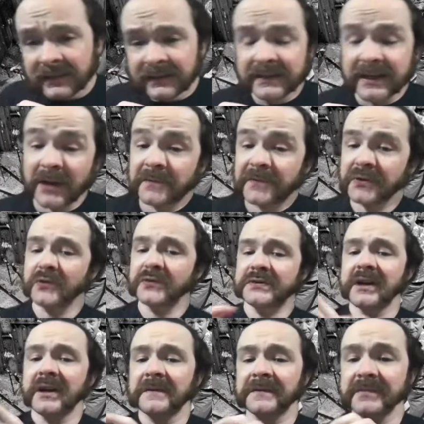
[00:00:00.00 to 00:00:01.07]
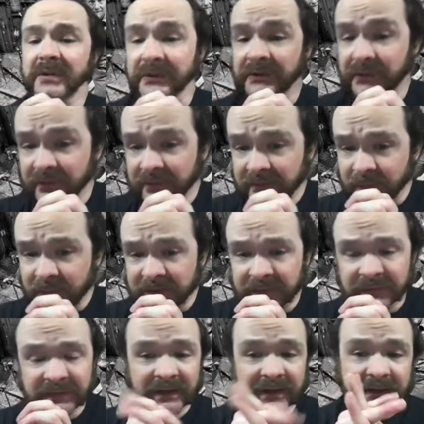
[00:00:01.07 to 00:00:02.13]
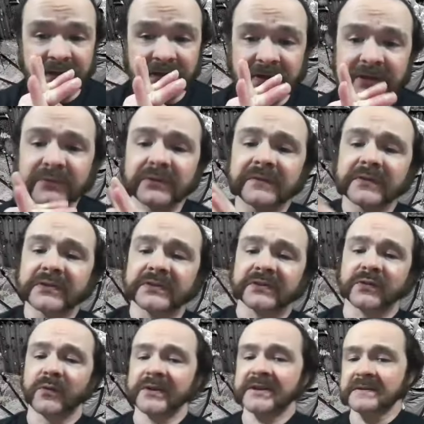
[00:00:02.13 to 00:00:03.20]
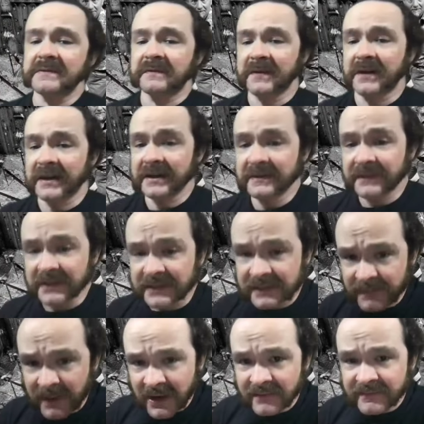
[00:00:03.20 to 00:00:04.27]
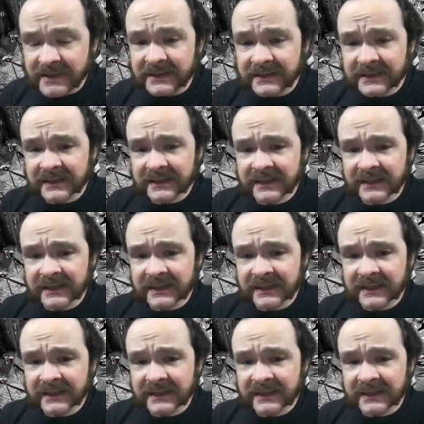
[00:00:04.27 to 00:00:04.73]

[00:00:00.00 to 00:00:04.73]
Now, for those not familiar with the Universe 25 experiment,